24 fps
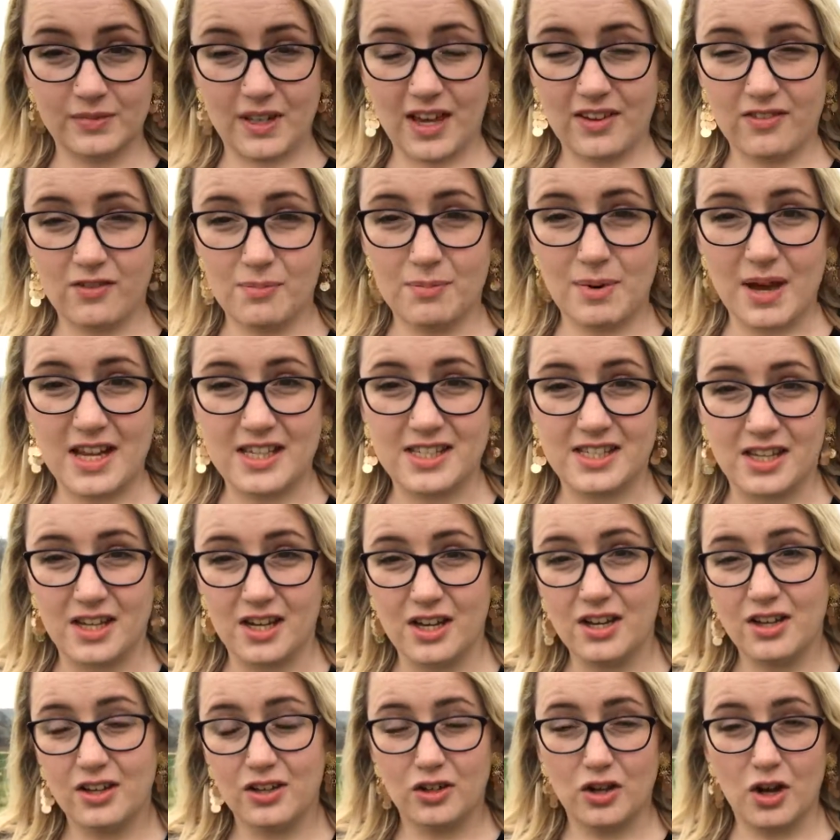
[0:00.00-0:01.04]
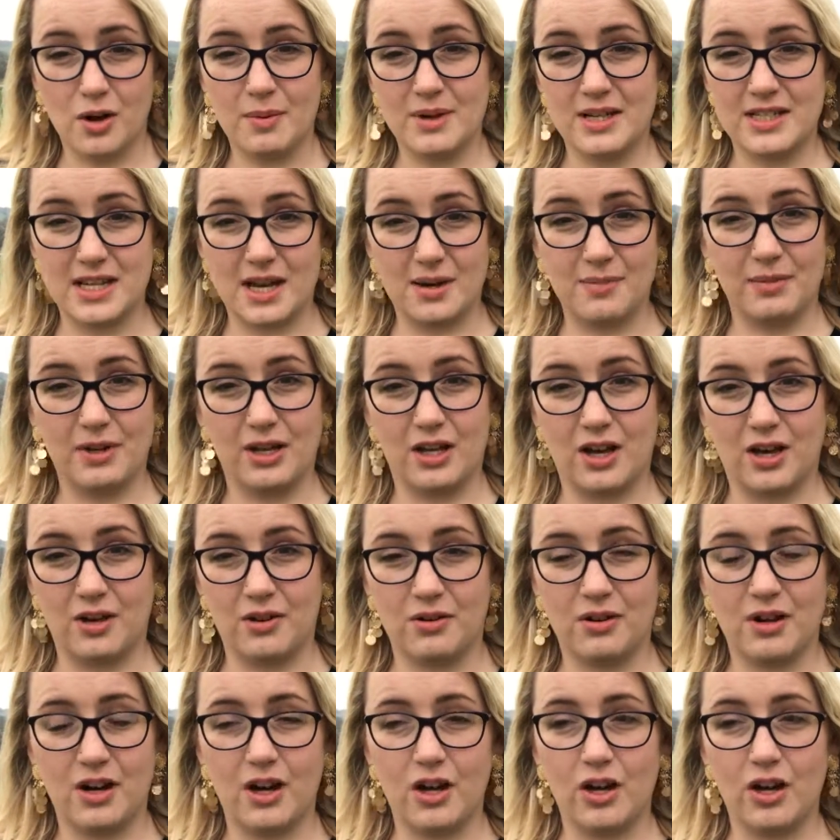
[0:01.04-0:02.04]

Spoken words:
Even better, comment down below.